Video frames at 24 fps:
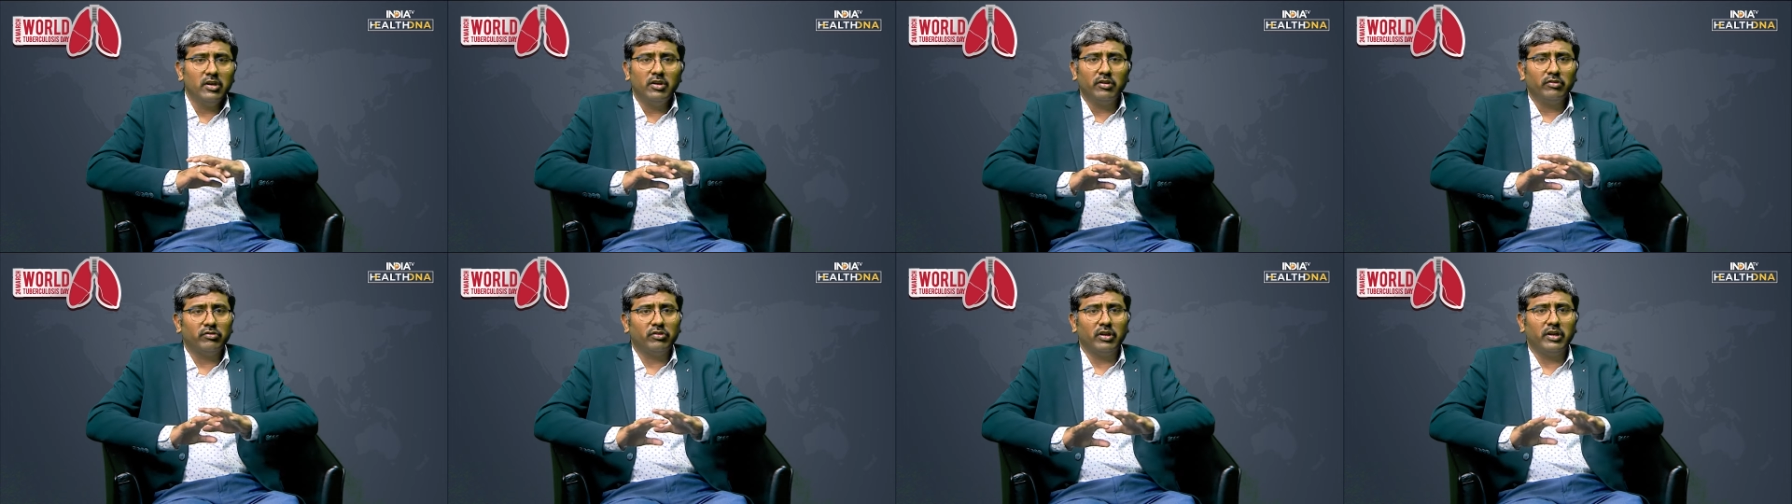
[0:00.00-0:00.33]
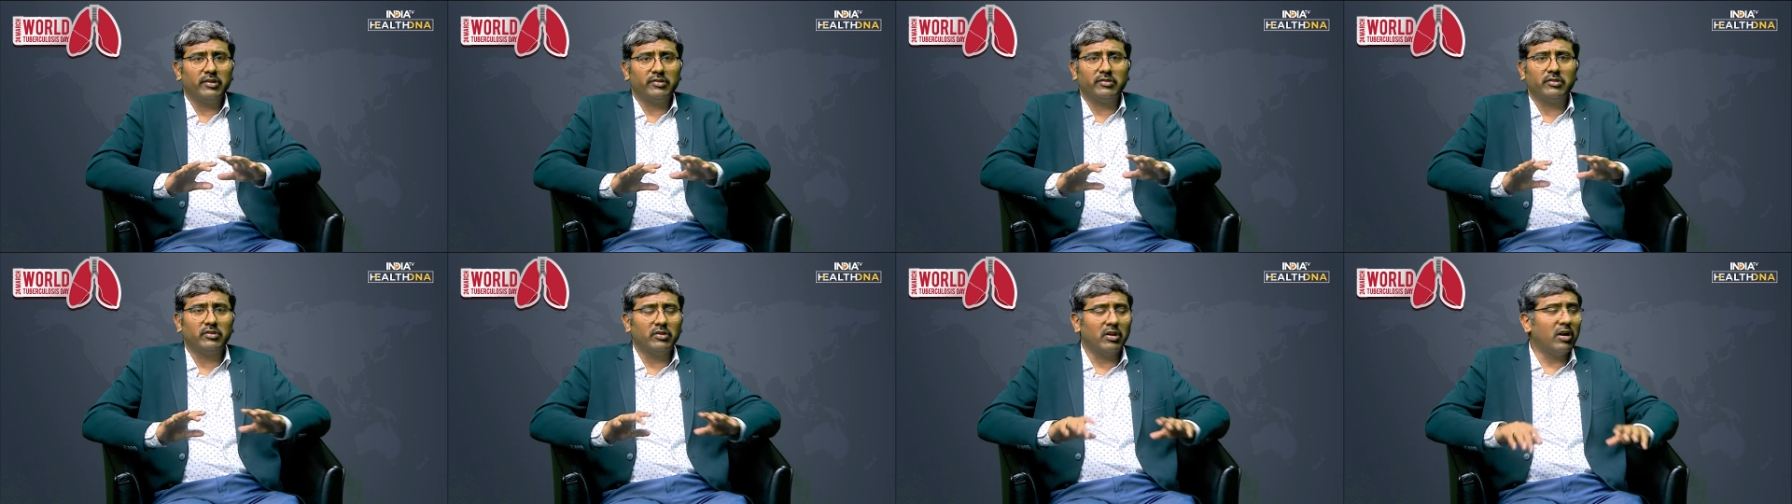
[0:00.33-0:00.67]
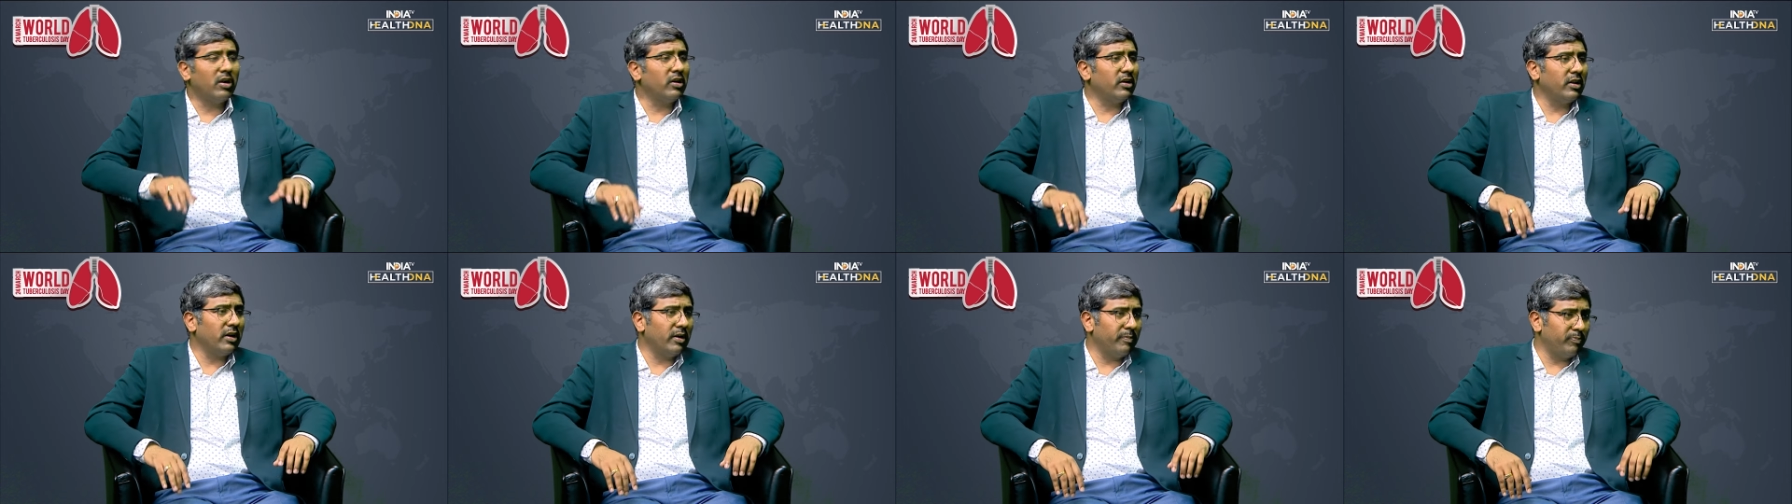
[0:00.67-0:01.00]
So it's
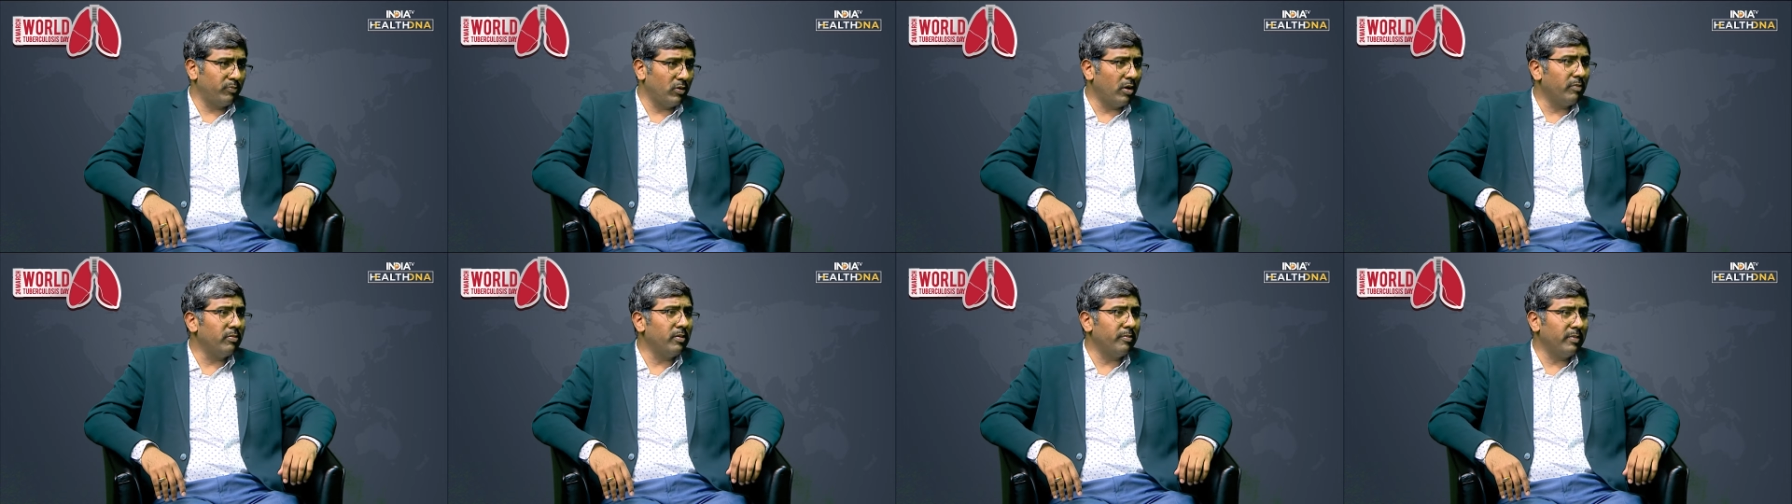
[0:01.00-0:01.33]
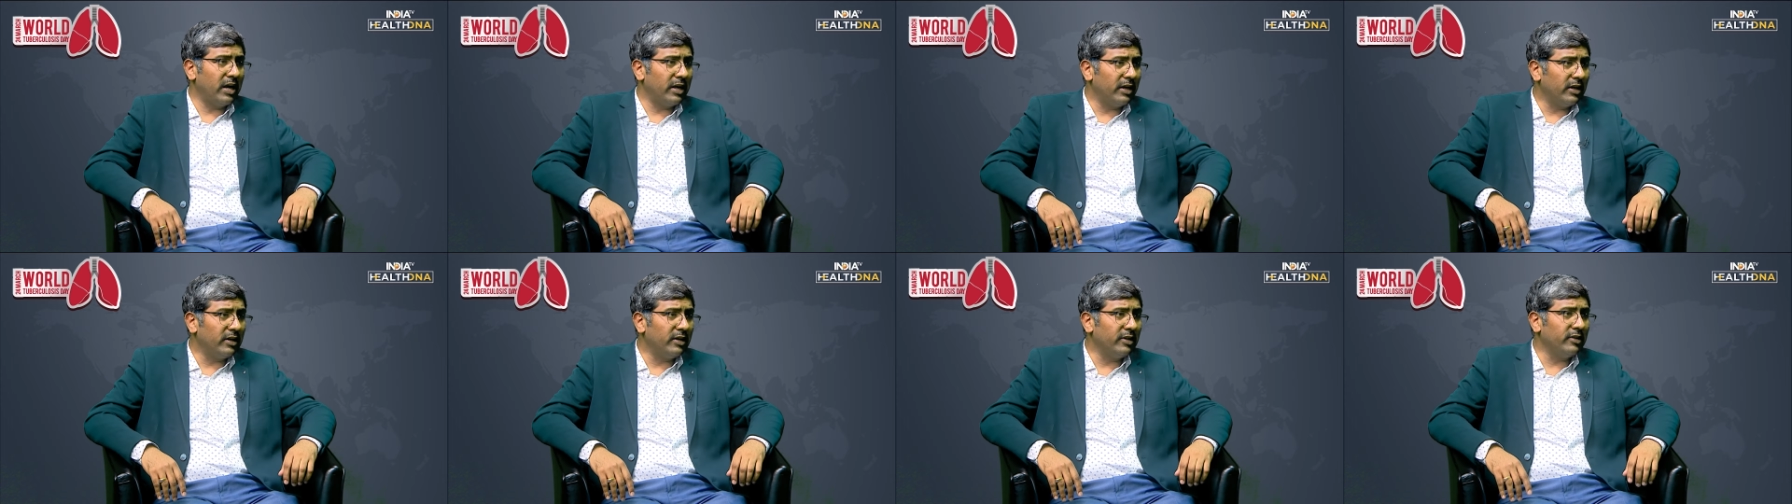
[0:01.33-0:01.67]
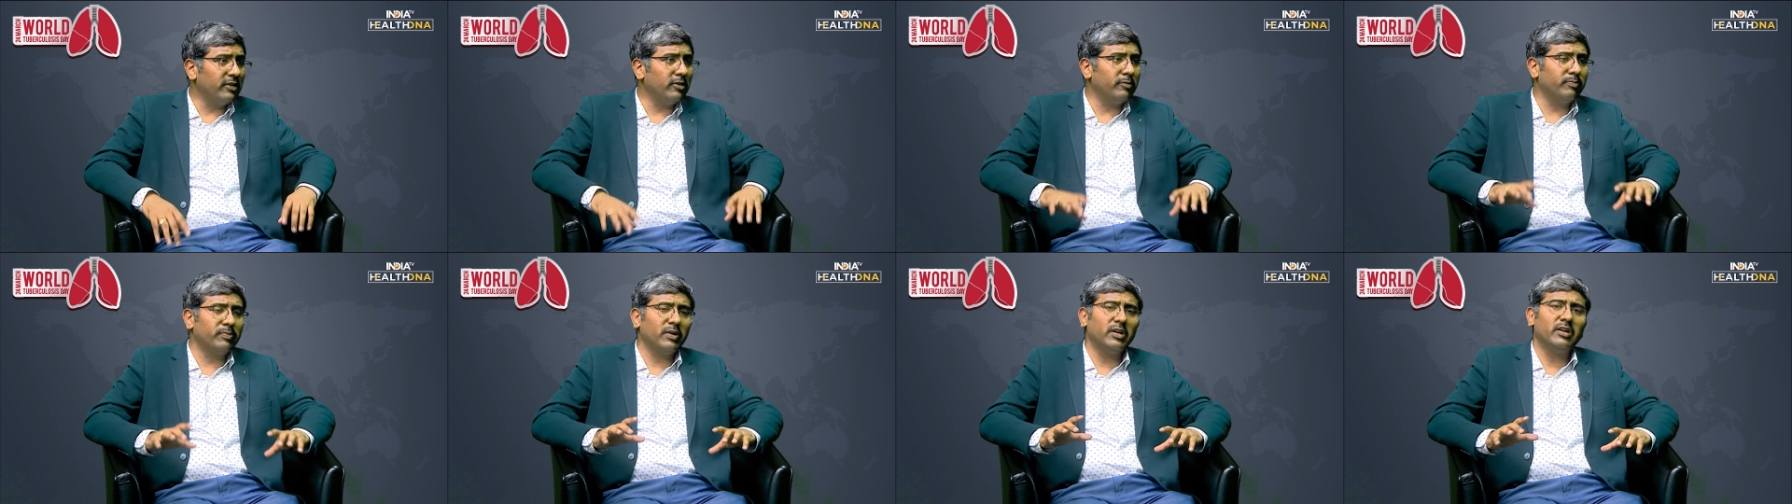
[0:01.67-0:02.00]
not a problematic
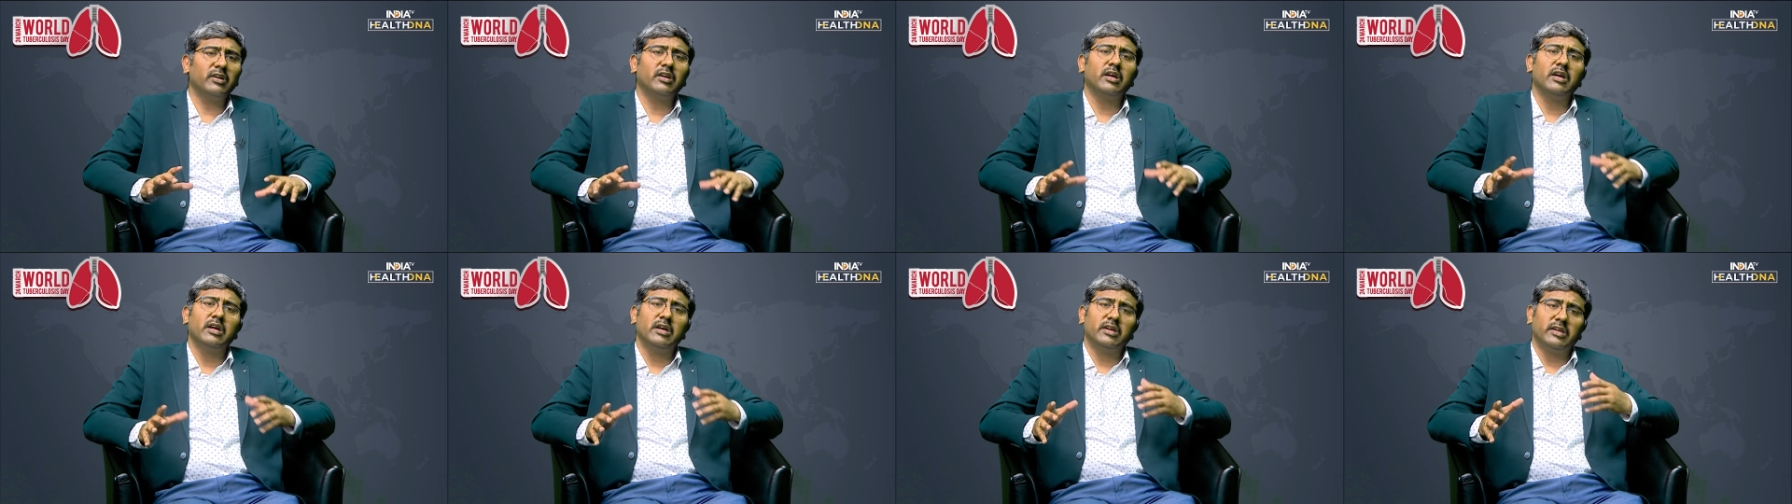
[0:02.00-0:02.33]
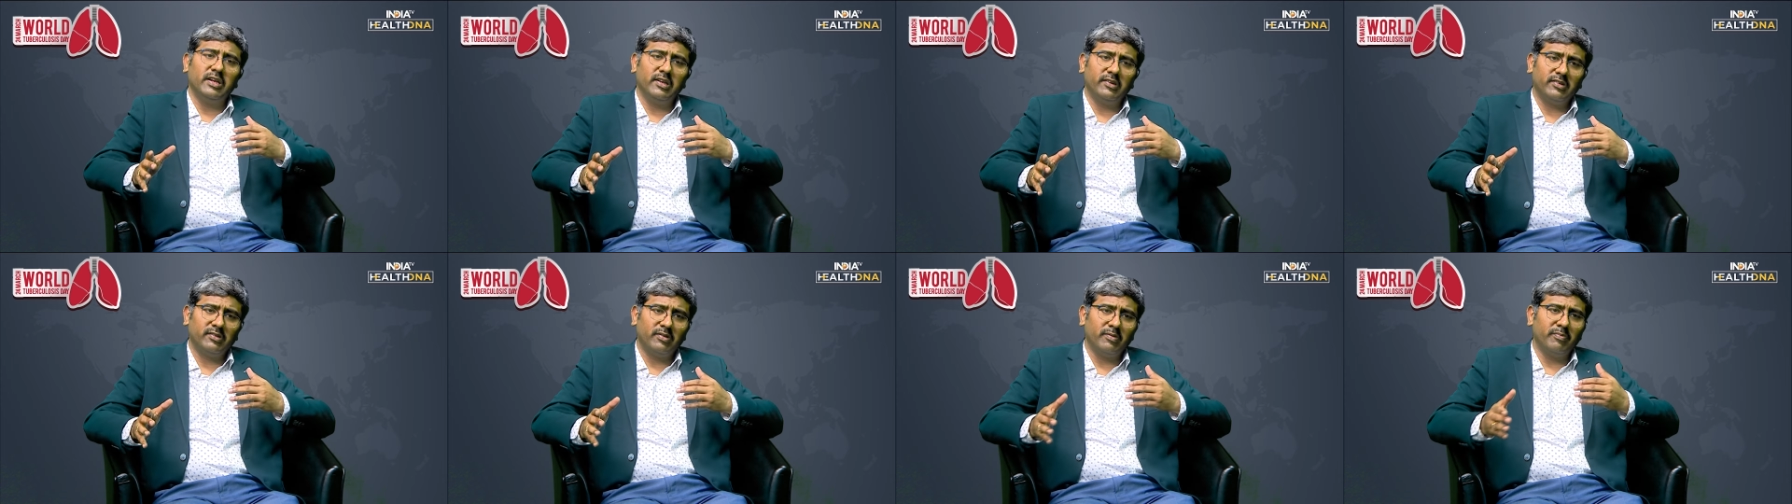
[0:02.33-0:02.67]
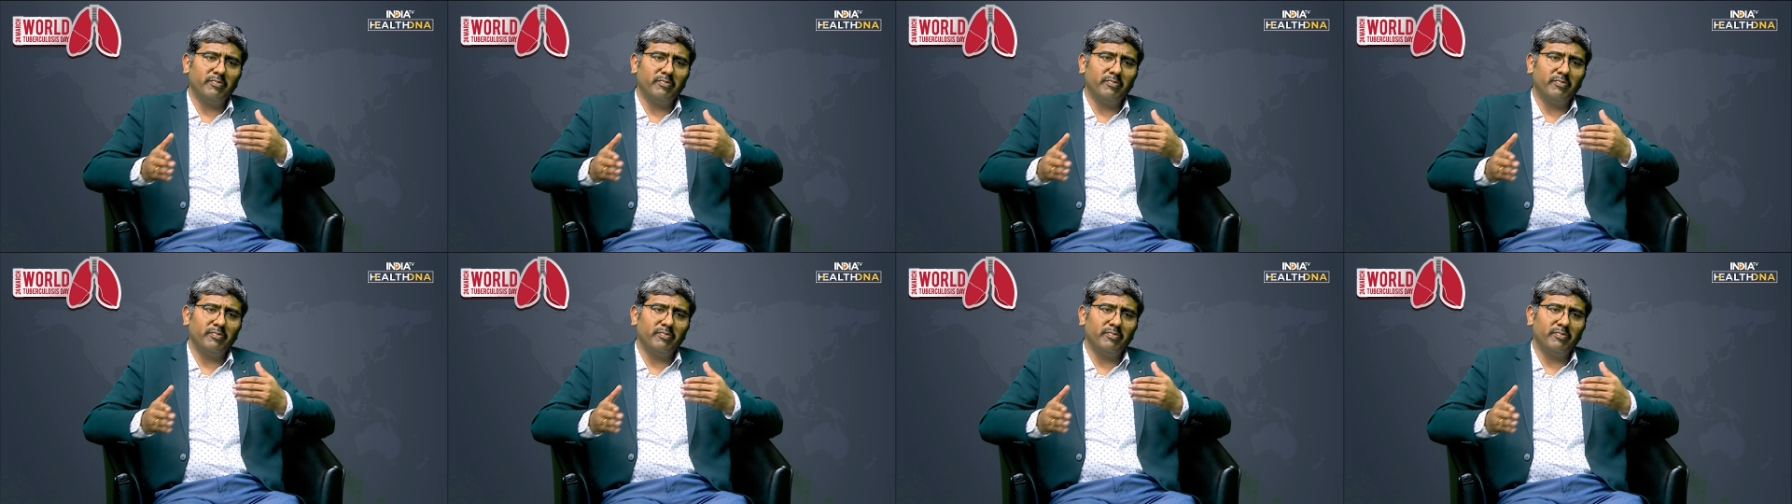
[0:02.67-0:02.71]
disease, but yes,